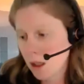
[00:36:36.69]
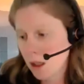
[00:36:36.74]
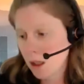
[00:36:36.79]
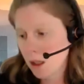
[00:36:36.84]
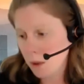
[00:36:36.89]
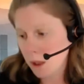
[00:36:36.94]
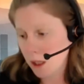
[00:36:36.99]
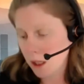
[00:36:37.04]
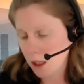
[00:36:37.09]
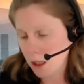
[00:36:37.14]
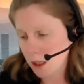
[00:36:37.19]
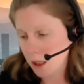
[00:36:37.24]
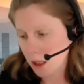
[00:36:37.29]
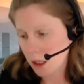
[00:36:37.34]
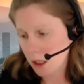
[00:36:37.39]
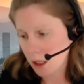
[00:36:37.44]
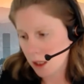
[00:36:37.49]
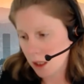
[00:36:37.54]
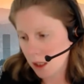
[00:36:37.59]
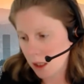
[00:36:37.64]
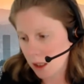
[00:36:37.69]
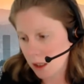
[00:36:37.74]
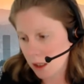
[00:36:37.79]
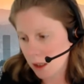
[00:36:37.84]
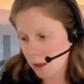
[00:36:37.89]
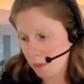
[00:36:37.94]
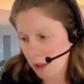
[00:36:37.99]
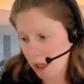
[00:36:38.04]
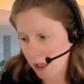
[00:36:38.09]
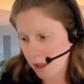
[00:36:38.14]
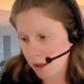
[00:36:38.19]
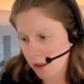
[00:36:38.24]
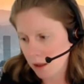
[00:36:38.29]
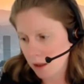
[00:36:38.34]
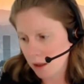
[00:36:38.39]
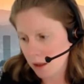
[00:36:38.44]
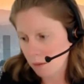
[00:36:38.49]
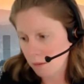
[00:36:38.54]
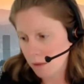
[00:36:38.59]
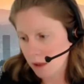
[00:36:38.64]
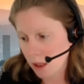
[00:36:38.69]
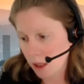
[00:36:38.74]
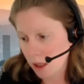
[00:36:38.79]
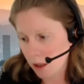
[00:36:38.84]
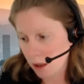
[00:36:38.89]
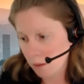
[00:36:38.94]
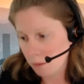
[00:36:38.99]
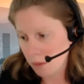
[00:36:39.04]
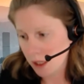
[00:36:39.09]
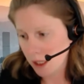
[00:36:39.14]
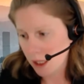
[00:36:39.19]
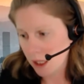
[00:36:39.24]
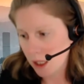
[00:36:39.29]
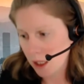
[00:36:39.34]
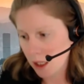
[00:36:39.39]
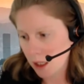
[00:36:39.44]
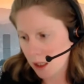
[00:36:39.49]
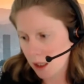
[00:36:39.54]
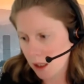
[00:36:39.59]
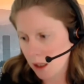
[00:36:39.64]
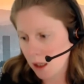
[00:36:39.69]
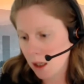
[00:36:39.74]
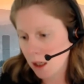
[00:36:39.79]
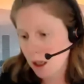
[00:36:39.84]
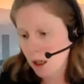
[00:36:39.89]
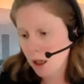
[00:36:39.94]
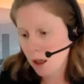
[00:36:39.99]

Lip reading: we can see these spasms in the beginning,